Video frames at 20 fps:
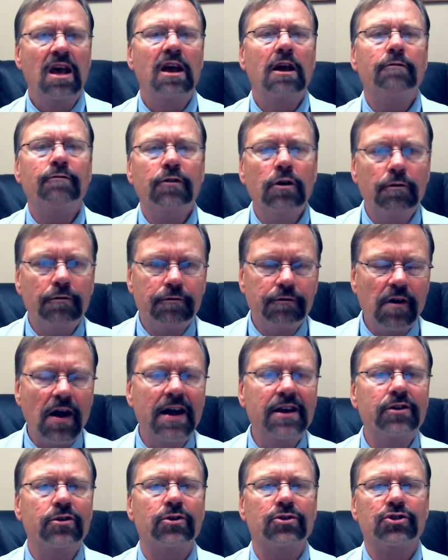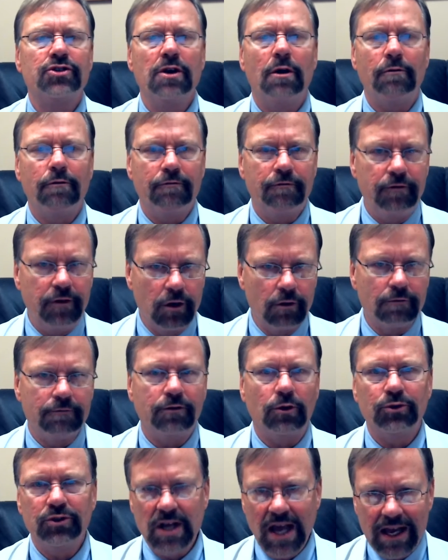If you find yourself
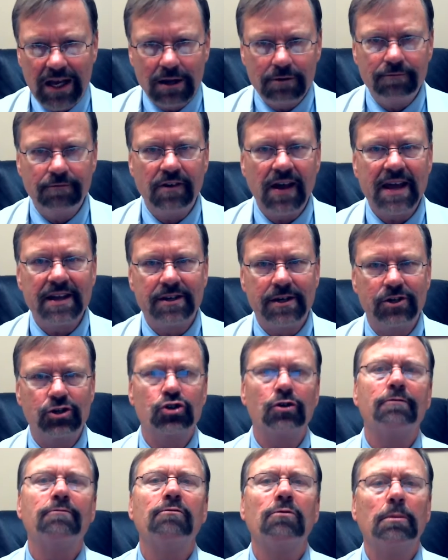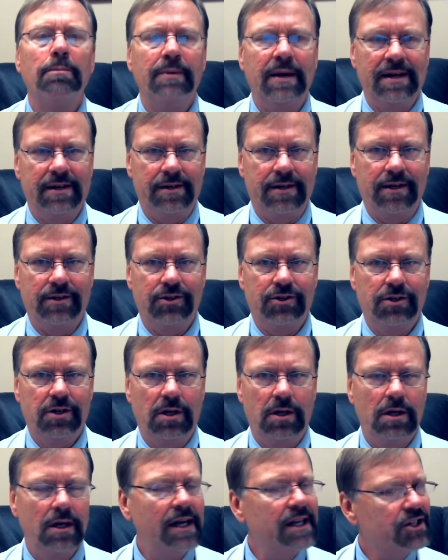fearful, take advantage of repentance.